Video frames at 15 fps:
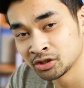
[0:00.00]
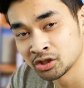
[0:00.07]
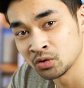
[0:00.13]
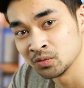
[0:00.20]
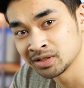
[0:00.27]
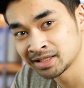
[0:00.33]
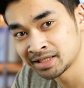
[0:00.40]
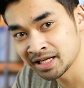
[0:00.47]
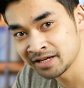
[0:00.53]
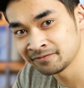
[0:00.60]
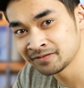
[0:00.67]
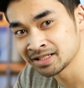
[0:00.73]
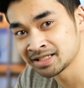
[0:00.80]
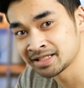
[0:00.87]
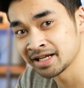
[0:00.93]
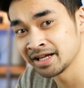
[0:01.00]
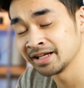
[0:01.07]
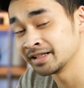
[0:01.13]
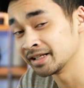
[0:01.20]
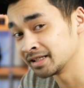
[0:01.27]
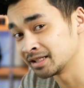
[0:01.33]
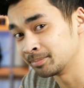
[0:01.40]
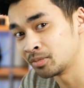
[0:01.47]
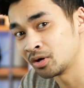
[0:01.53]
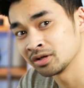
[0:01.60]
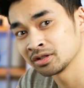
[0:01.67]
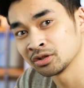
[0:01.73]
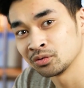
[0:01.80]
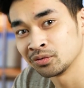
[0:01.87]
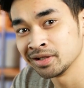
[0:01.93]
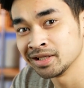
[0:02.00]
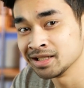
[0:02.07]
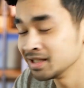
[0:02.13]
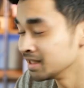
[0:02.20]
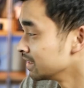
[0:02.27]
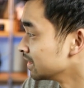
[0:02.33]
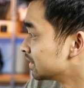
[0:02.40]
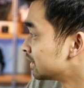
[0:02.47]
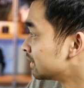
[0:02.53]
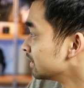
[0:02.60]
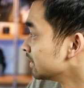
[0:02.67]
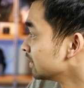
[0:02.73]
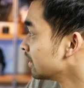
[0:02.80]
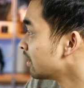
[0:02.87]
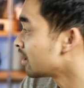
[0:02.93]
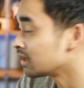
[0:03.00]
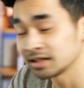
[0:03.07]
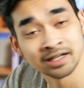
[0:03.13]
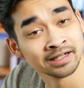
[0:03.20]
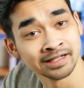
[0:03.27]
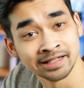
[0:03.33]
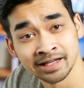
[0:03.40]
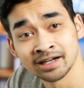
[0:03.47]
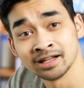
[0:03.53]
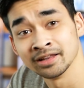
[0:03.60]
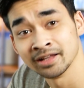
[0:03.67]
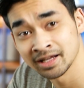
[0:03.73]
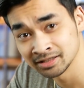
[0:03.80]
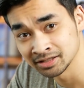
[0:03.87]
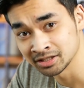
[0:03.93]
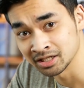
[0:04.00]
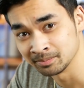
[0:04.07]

So it's safe to say that the Mark III is not gonna get a lens